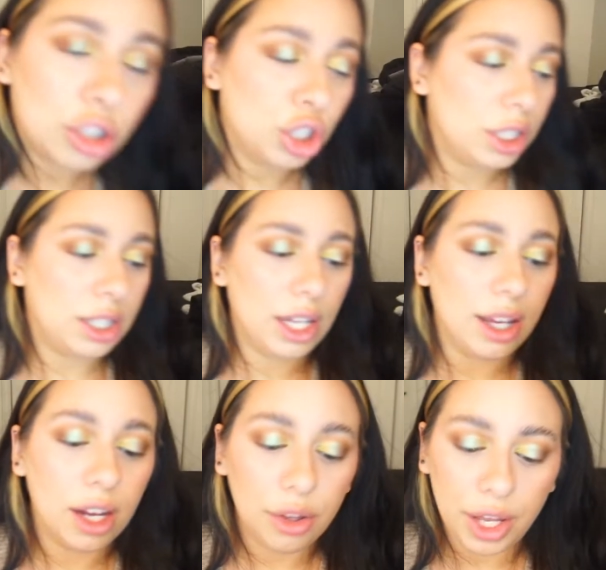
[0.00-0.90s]
Just seeing
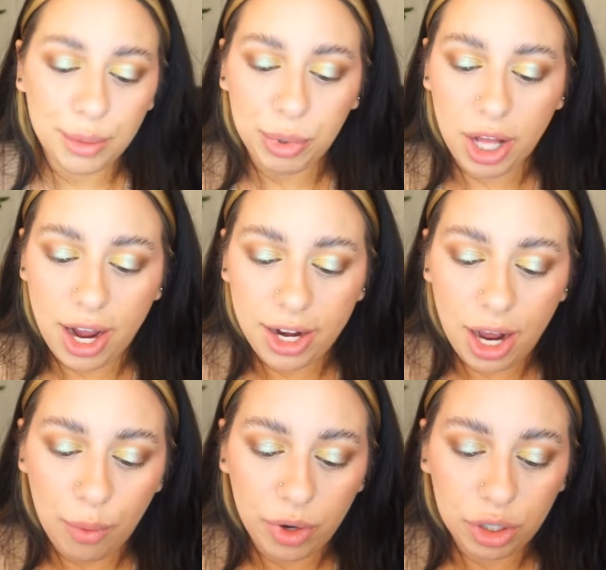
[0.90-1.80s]
how that applied,
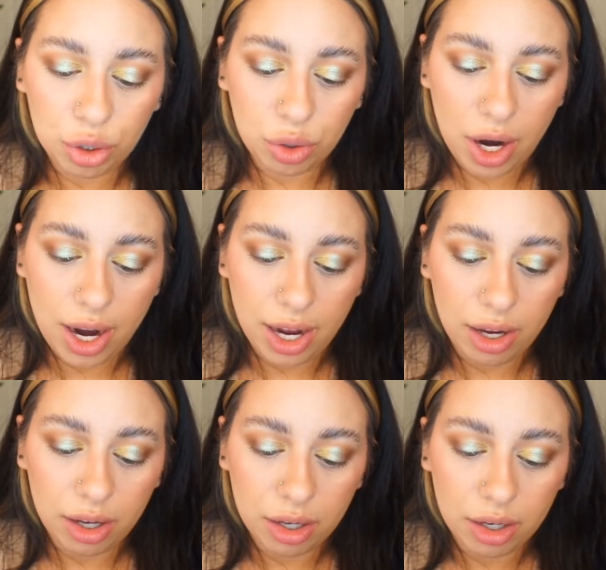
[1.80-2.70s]
I want to
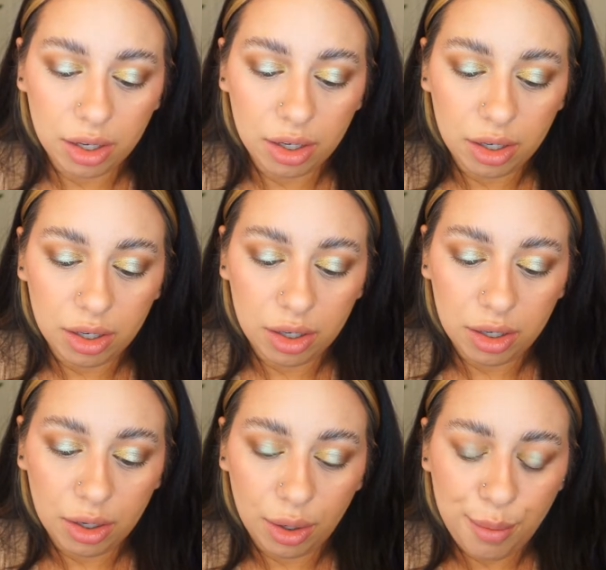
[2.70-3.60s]
try
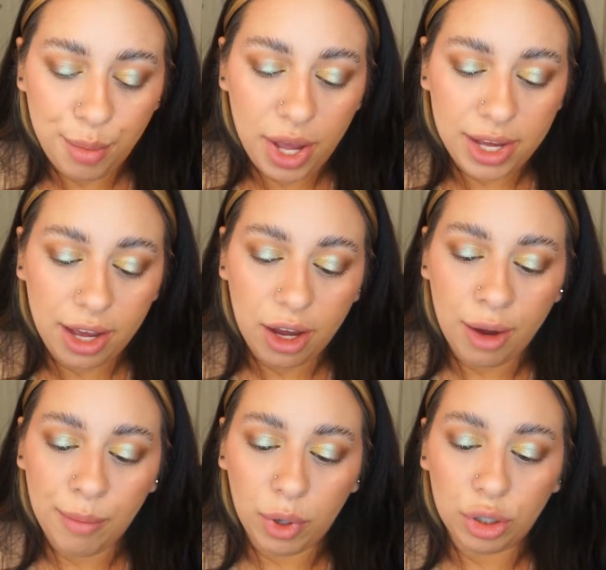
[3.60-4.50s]
picking
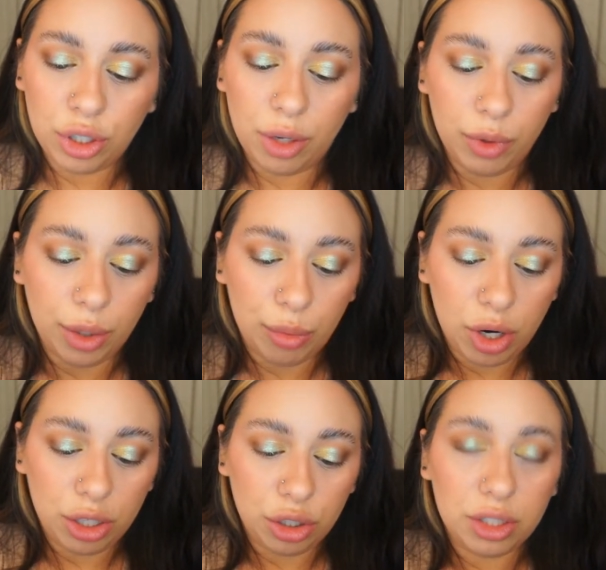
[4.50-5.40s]
up Martian with a
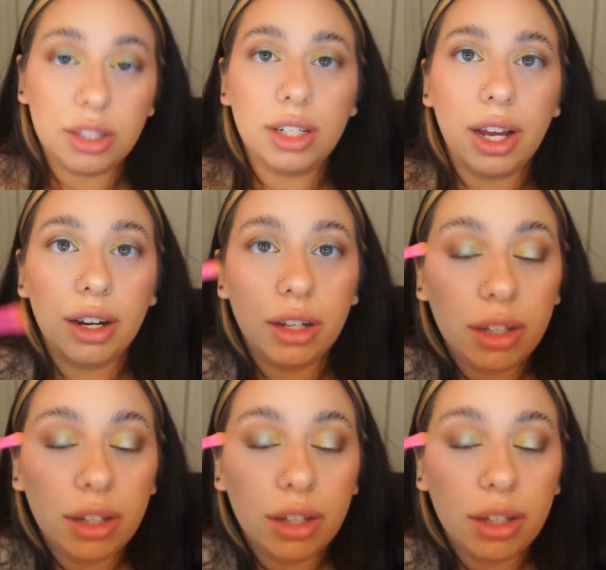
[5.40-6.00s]
brush instead.